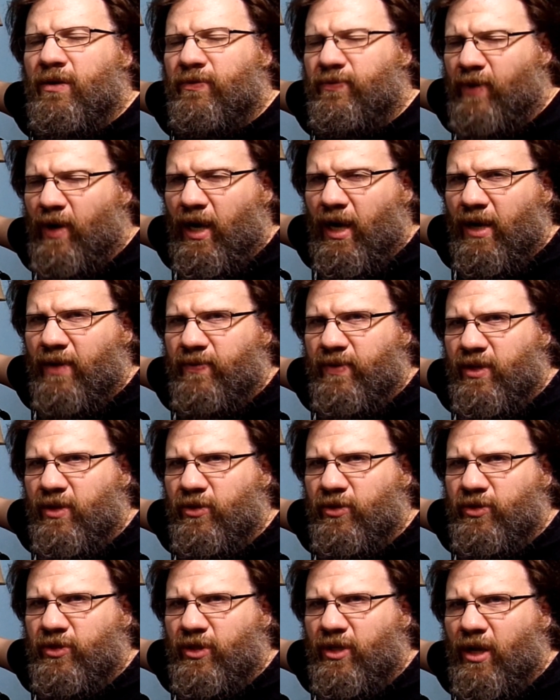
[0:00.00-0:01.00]
five
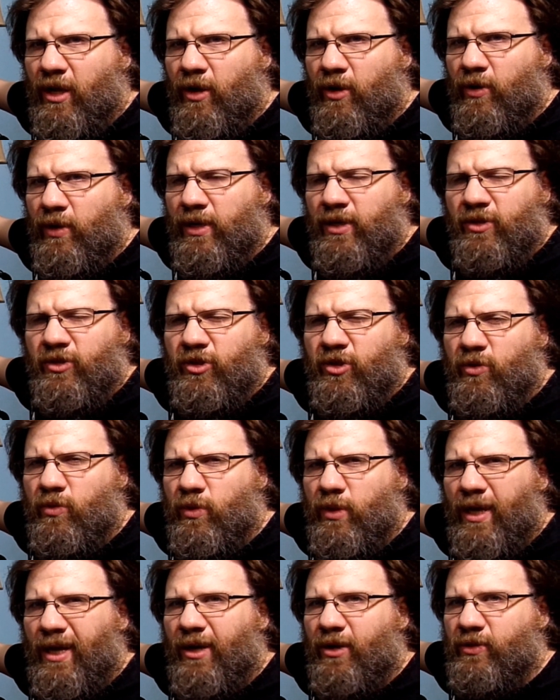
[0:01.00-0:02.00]
years ago in
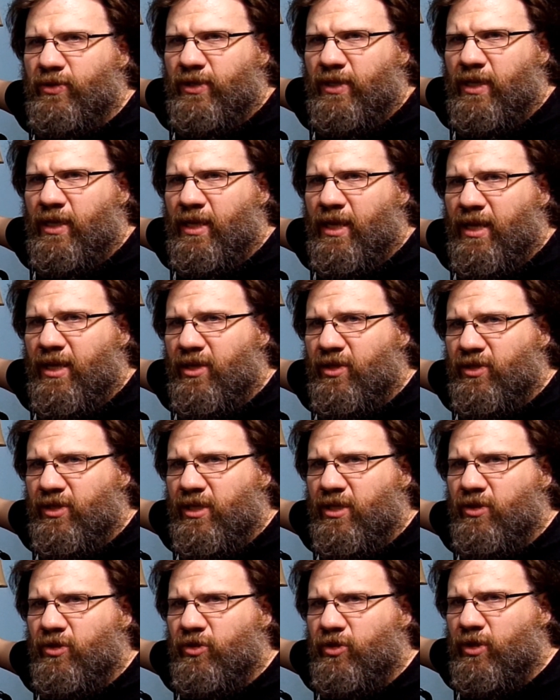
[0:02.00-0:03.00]

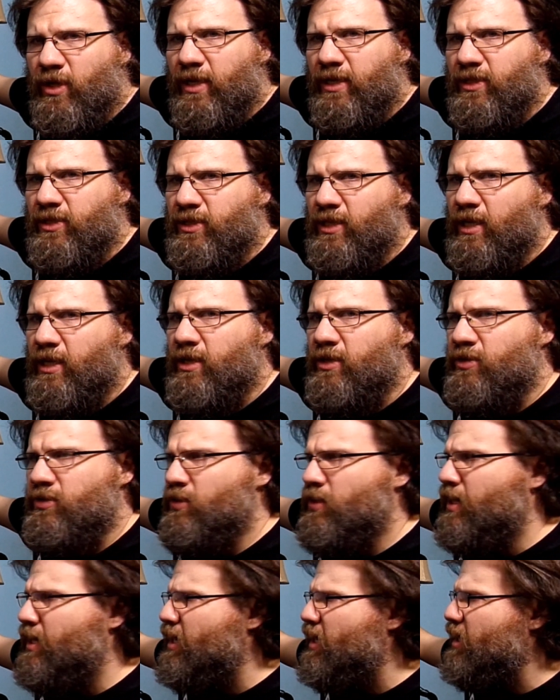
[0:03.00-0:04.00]
2018, should I say.
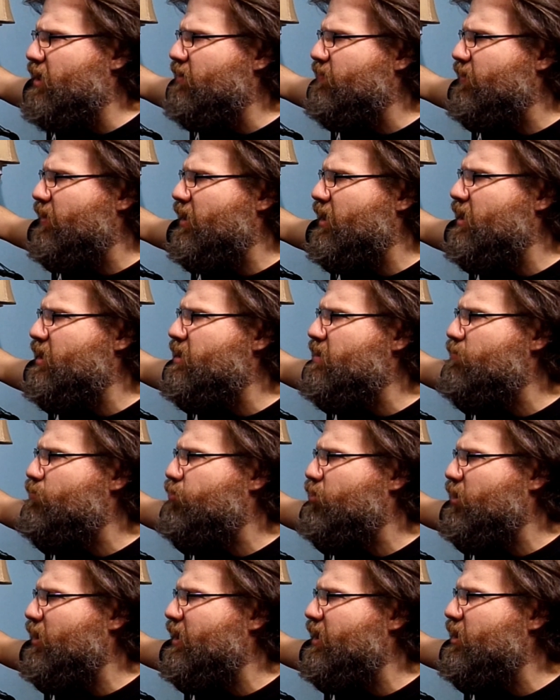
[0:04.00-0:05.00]
Do I have any
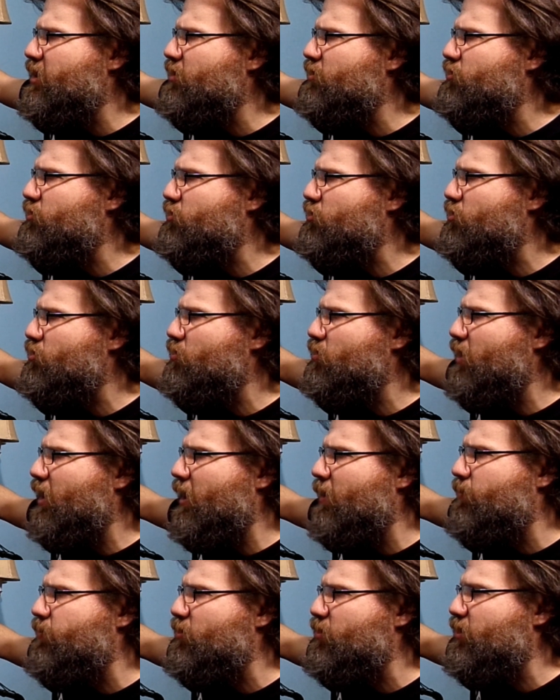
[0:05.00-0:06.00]
plans to
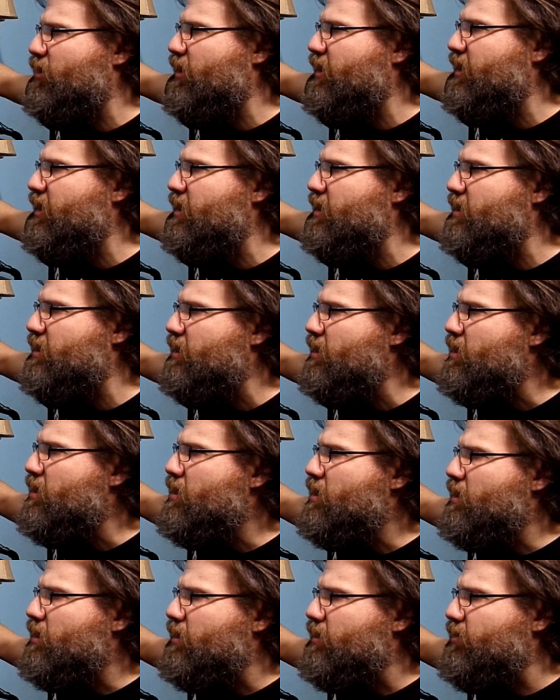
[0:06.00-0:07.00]
upgrade
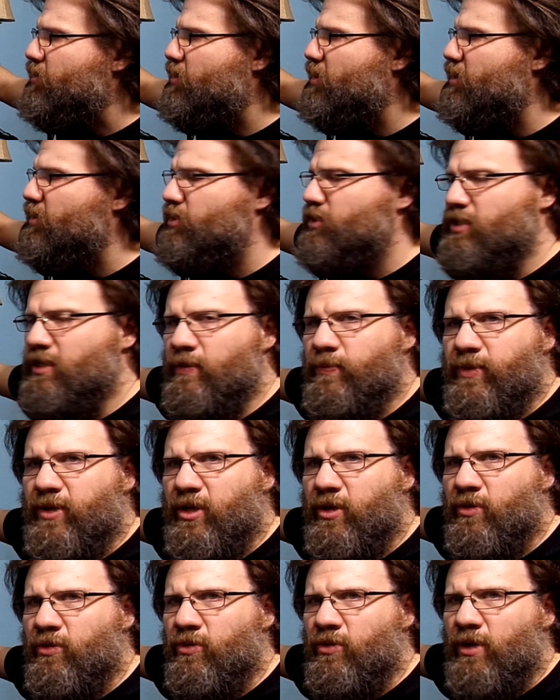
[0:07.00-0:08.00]
this
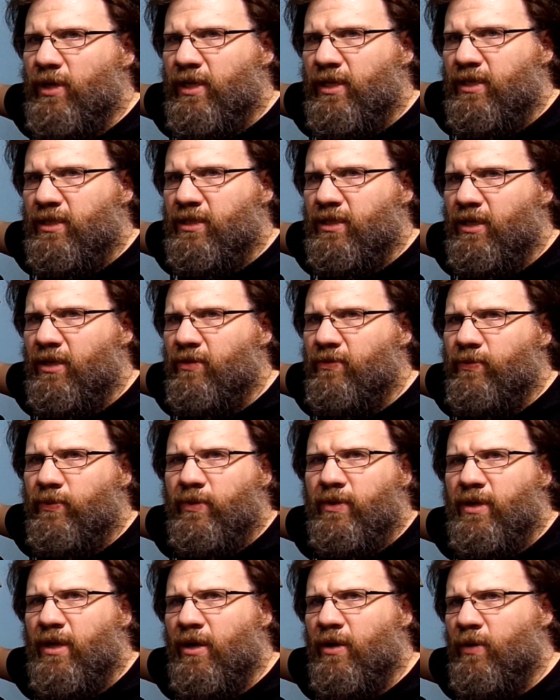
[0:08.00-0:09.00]
computer itself?
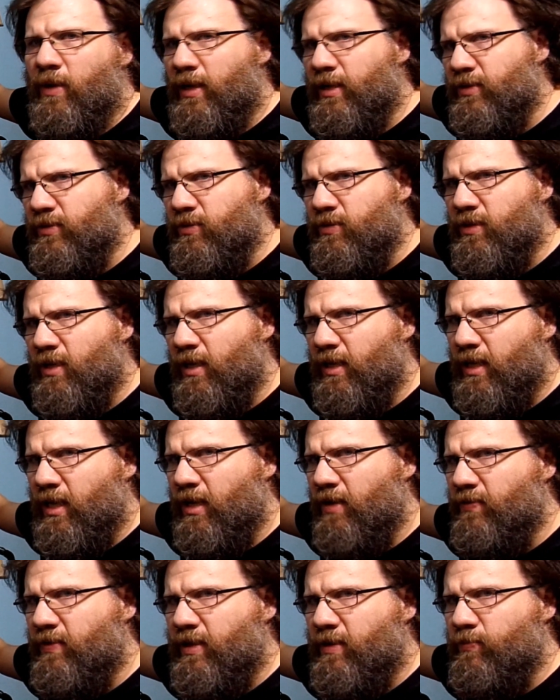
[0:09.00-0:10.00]
Well, no, I do not
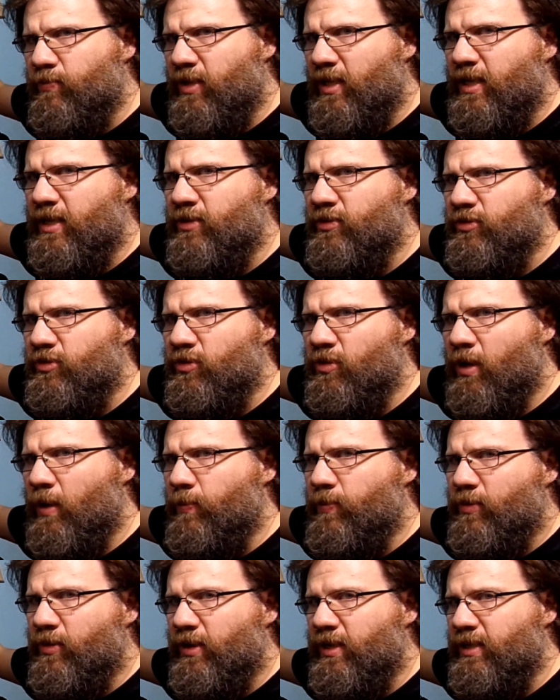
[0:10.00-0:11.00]
have any plans to
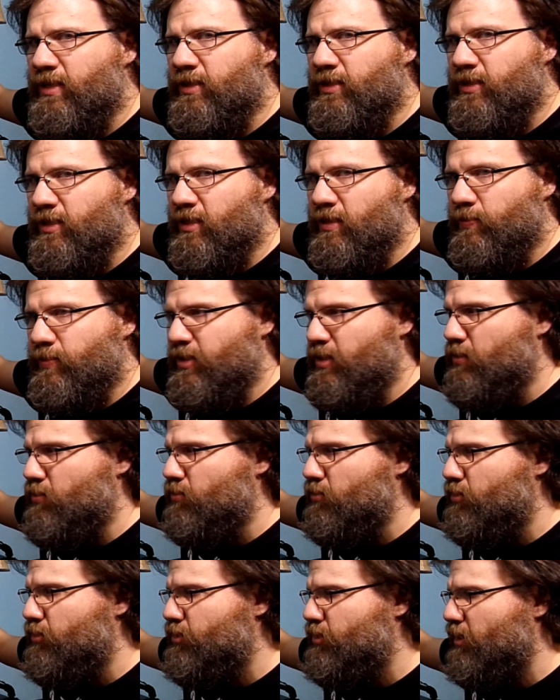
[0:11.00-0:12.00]
upgrade this
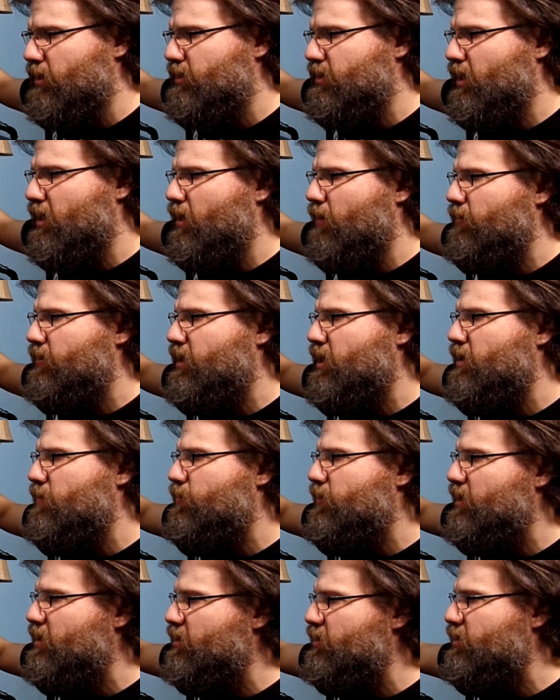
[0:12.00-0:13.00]
computer, should I say. I'm
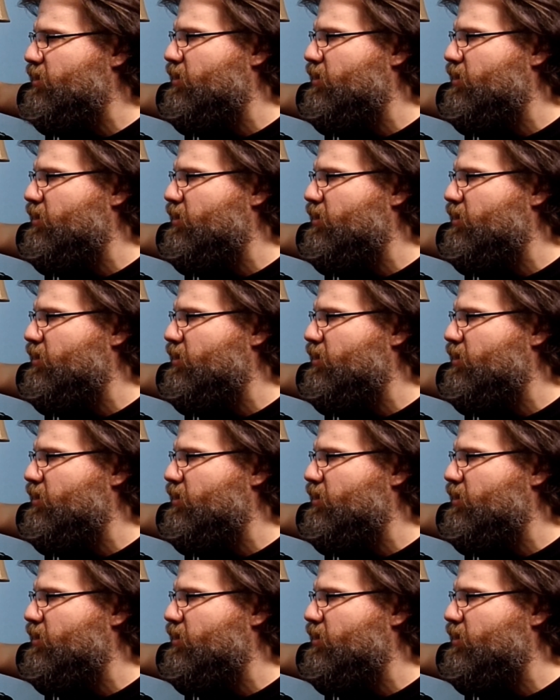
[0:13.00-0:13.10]
keeping this